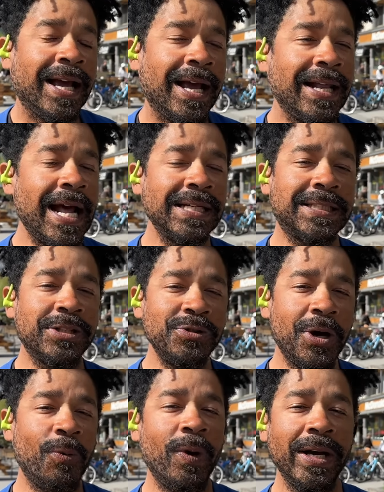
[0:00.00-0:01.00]
And I said, you
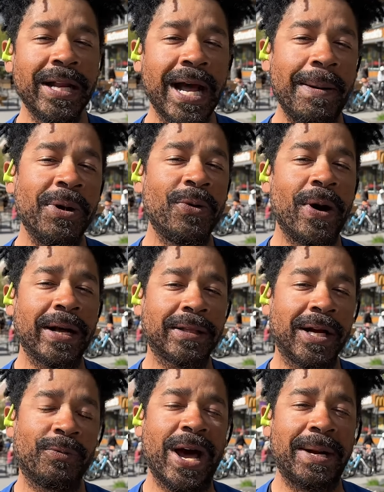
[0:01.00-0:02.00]
know, one day I'm going to go out
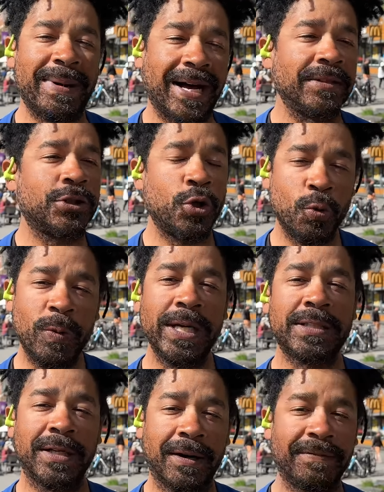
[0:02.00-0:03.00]
there and ride about 2
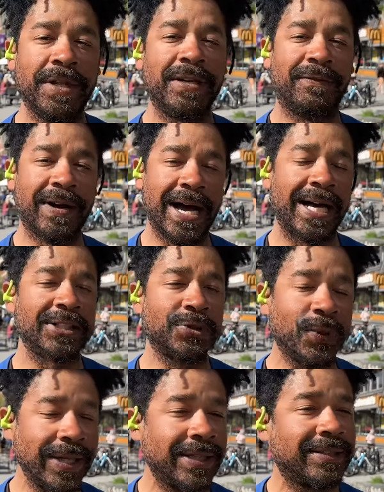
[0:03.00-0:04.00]
weeks of the Divide
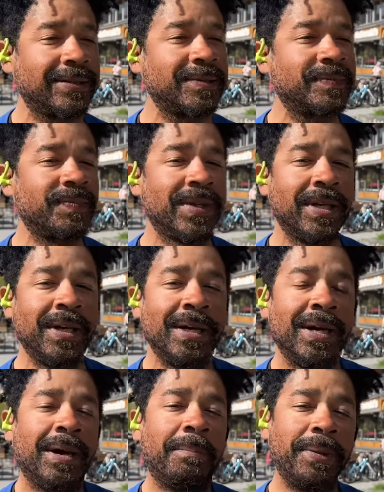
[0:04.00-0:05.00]
Trail.
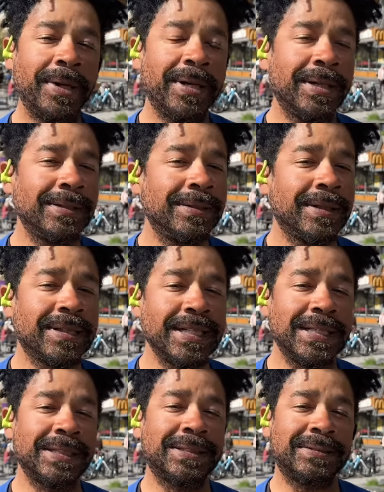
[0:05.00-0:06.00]
But
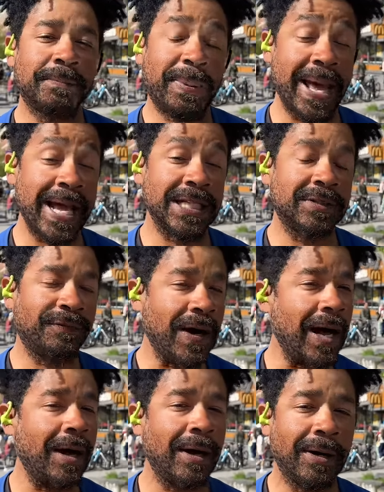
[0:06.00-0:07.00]
this past
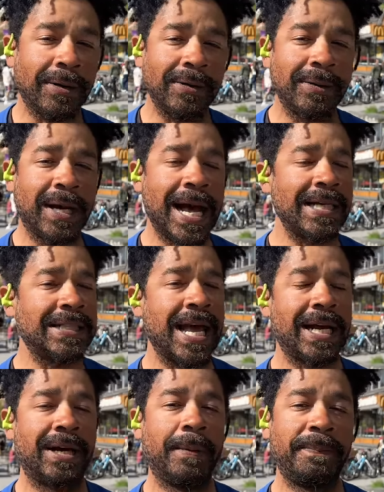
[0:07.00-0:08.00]
fall, I just
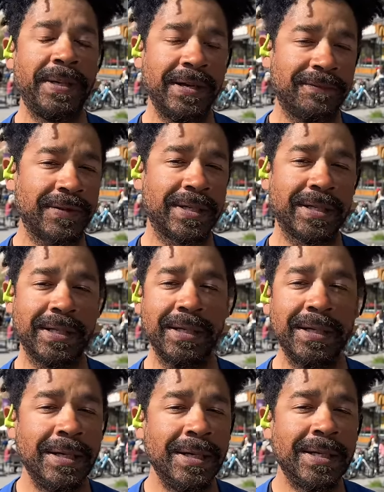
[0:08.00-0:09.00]
had an epiphany.
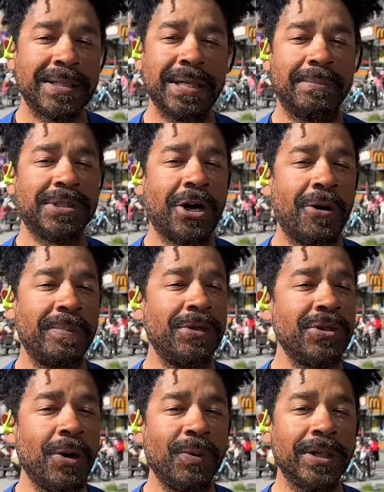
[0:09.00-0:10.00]
Something told me,
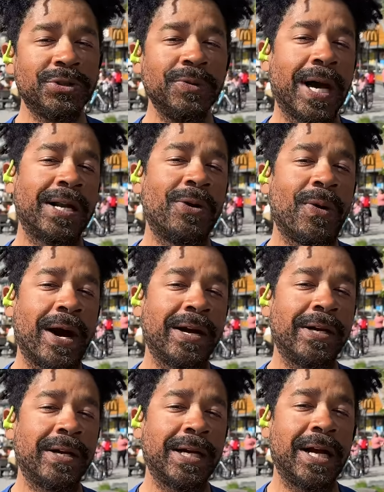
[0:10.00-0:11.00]
you know what, you got to go out
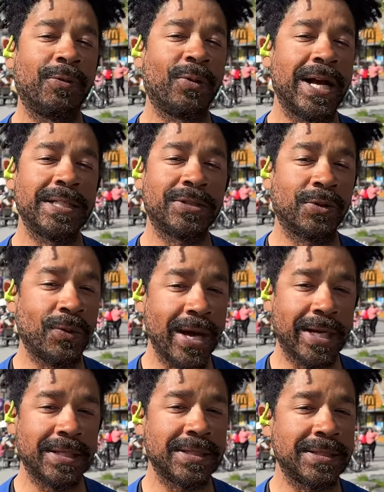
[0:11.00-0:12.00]
here and race the
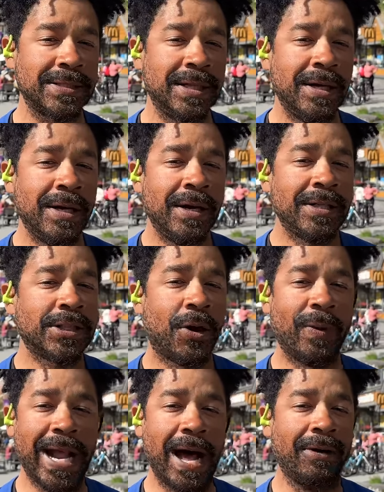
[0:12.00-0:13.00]
race. So
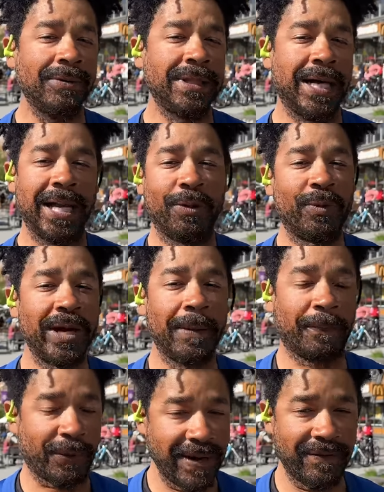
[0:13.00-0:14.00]
without any real
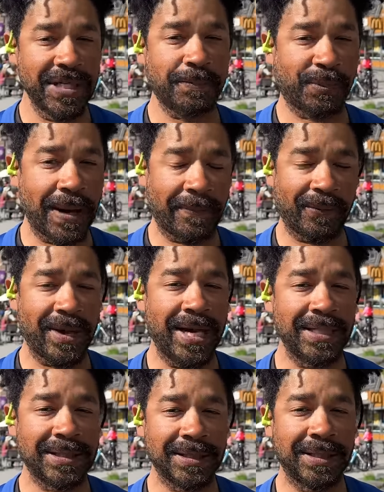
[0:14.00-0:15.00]
previous
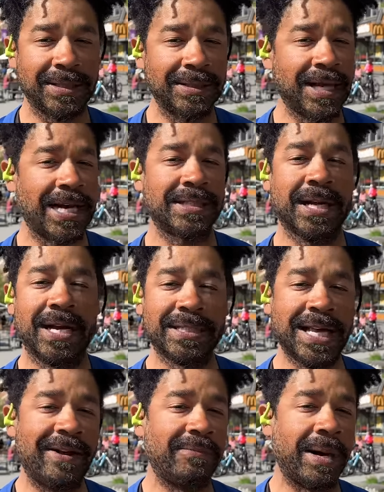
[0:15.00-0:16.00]
preparation, I started
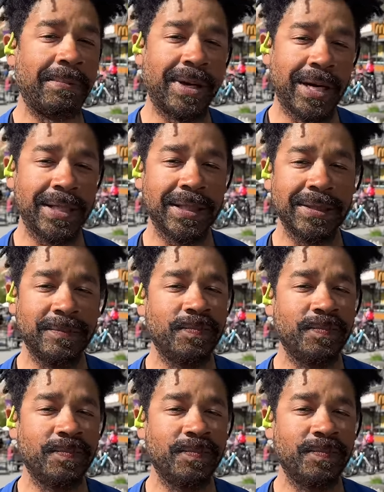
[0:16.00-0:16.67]
saving my money,